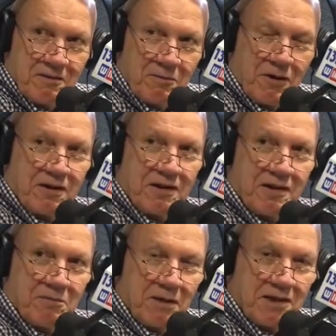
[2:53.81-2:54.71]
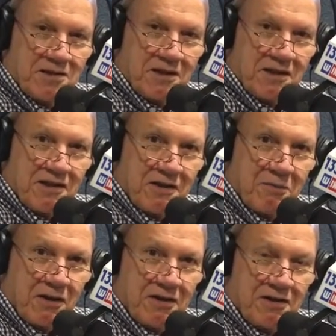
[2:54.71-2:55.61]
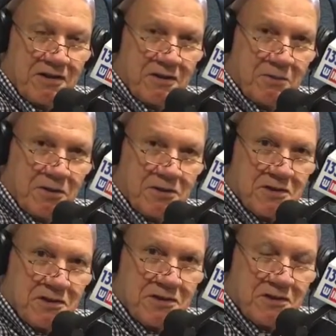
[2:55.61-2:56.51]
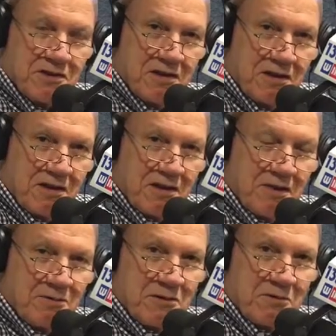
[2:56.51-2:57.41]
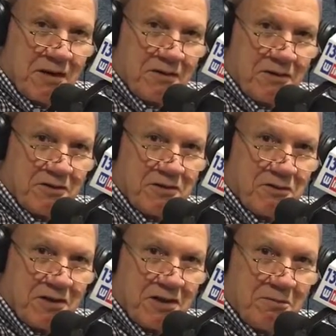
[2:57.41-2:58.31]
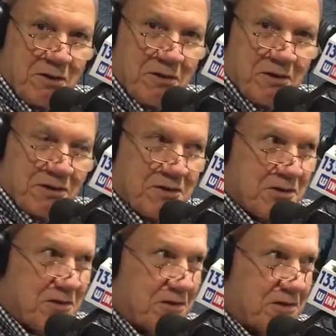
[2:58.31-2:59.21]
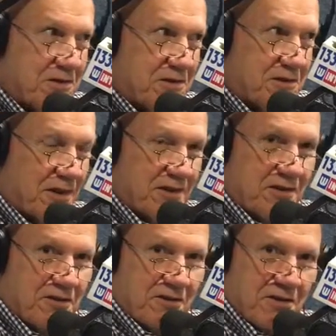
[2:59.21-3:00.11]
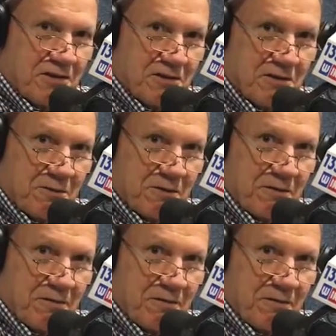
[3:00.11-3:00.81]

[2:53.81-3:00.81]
marketing basically, marketing your business comes about, there's three components target your customer,